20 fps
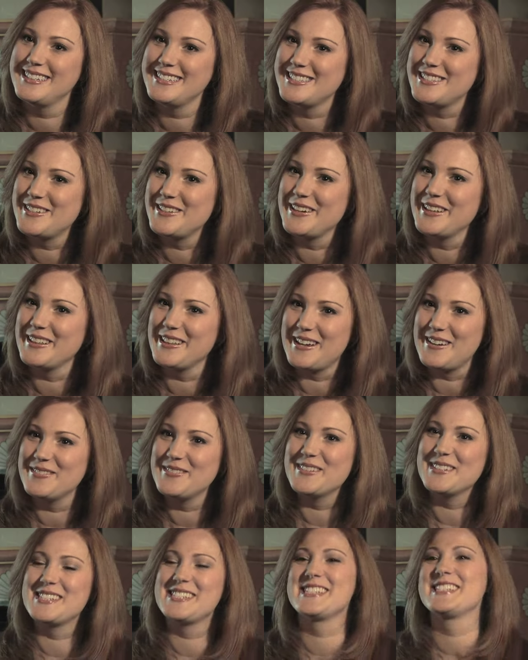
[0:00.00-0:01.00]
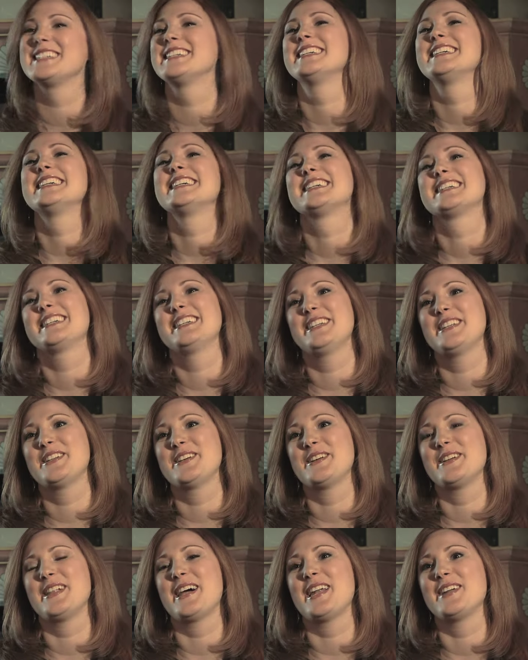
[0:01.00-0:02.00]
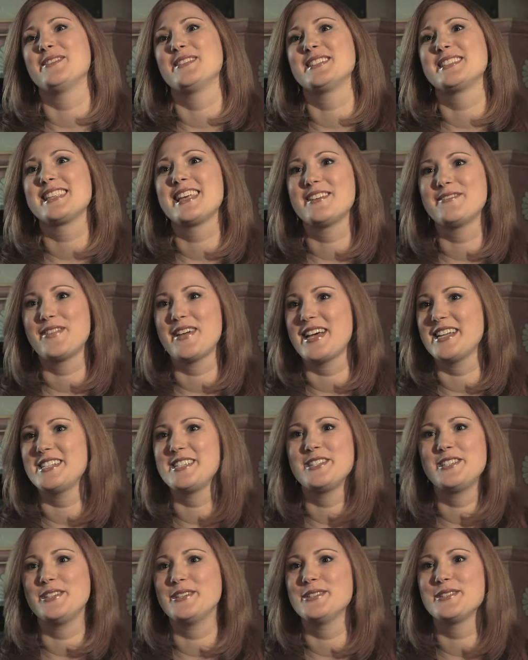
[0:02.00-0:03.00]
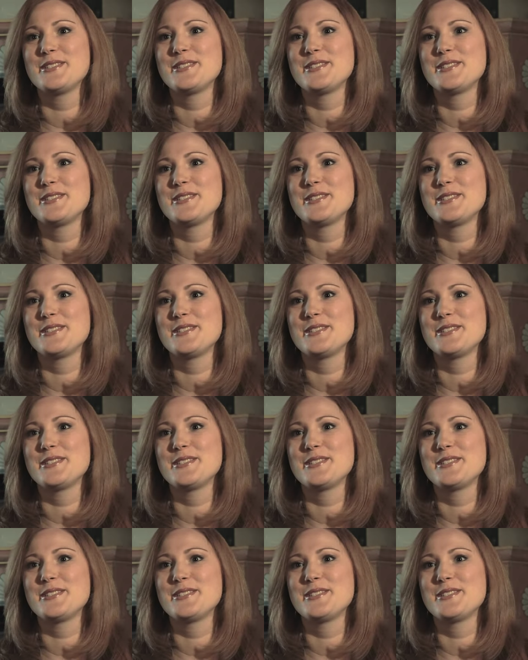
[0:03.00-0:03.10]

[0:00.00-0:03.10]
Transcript: concerning love, which you know a lot of us have had to do.